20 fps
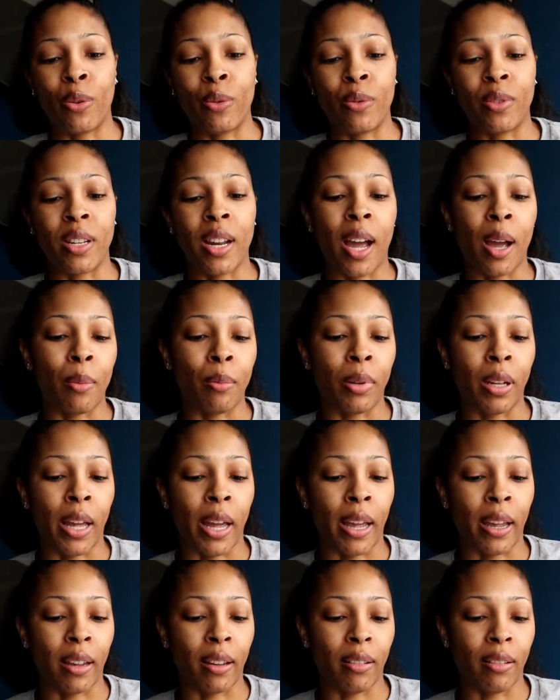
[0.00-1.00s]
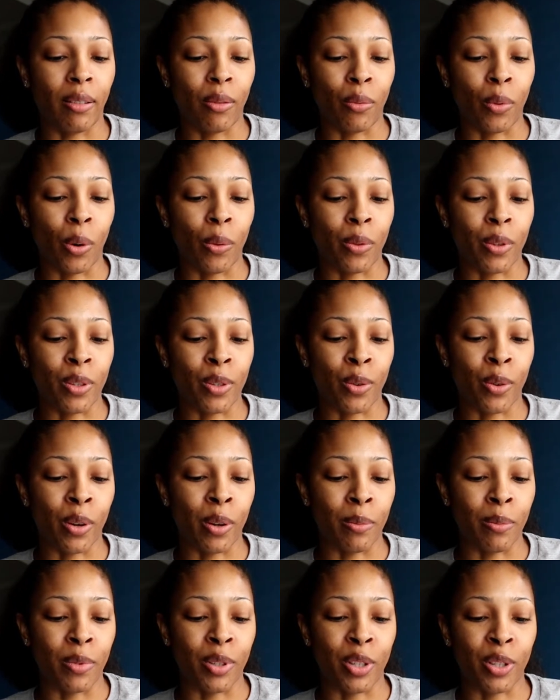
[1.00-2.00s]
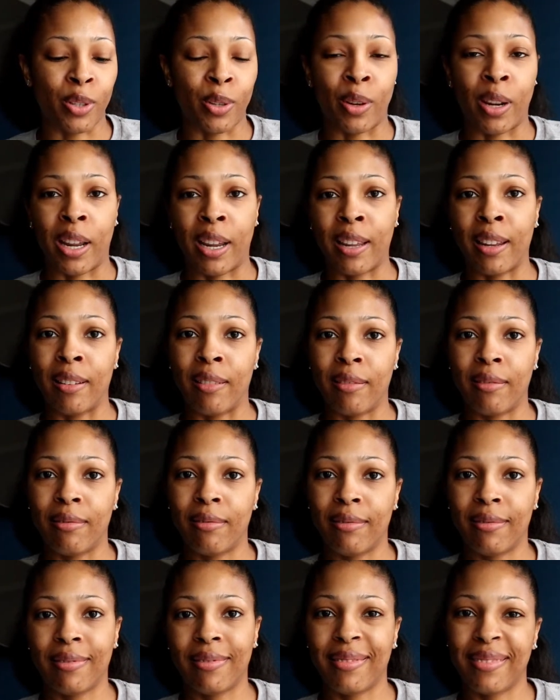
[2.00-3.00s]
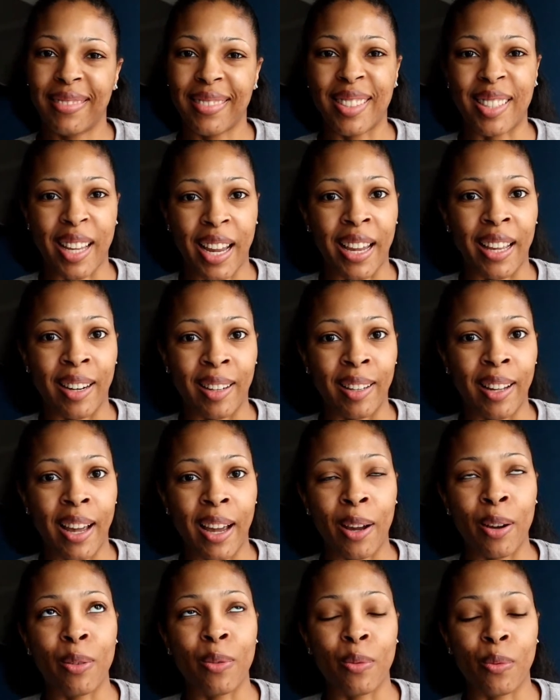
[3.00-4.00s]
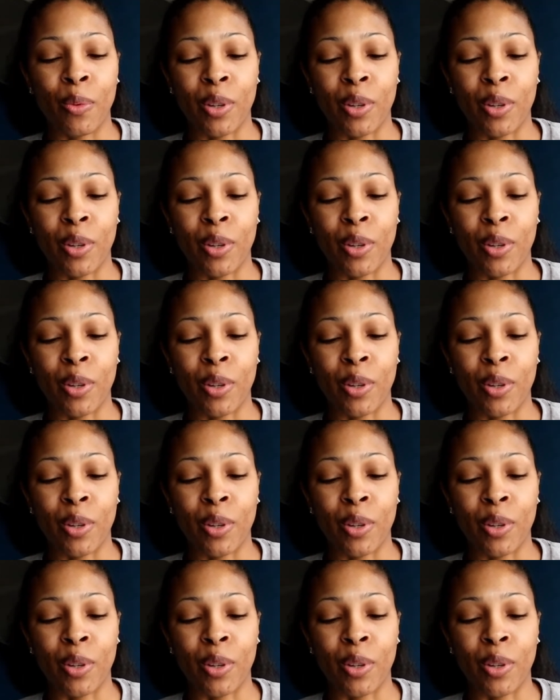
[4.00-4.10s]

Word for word: who's not black wrote the script just so they can say it a lot,